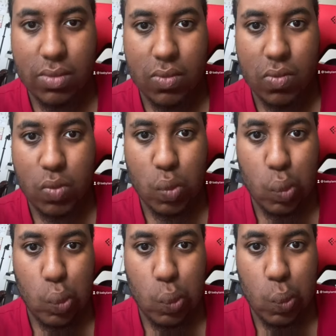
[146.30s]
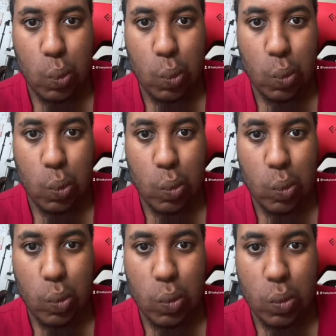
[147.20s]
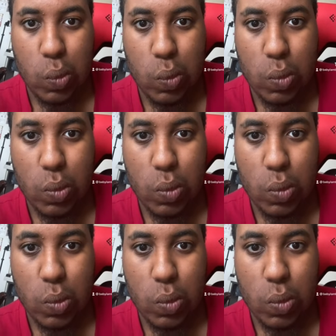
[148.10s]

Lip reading: No one is speaking in this clip.